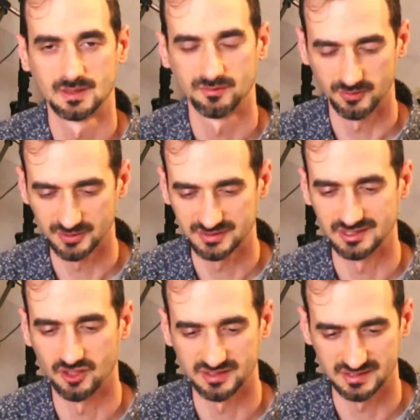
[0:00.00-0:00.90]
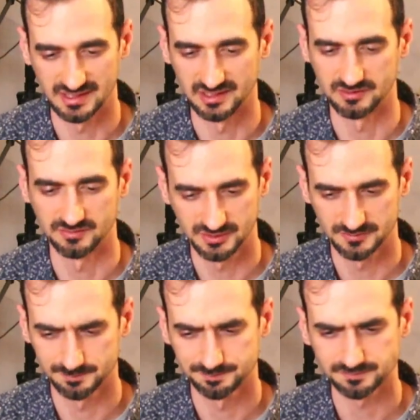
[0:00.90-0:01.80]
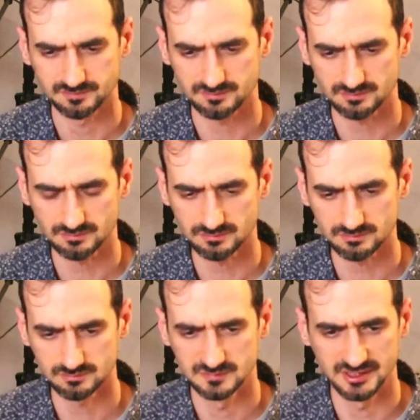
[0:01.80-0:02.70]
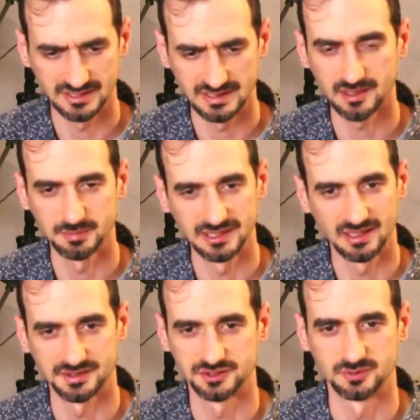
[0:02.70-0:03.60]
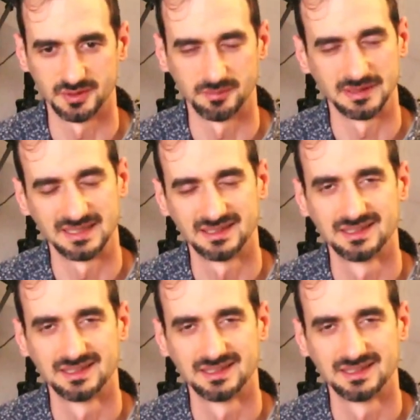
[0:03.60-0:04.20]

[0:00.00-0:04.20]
First in ourselves. Say, God, be honest with me.